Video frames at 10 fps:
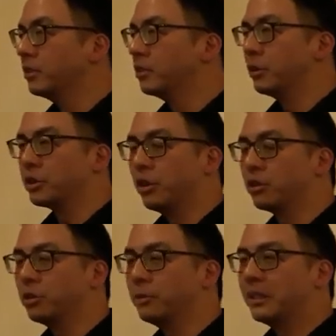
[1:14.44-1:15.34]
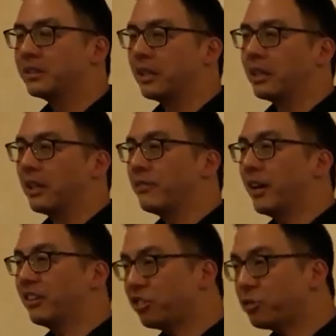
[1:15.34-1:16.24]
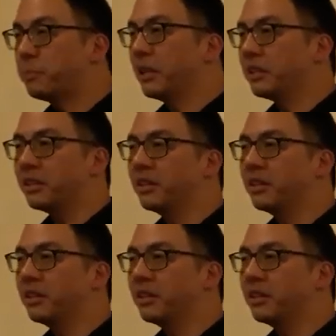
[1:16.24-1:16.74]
So which also means that if I spin,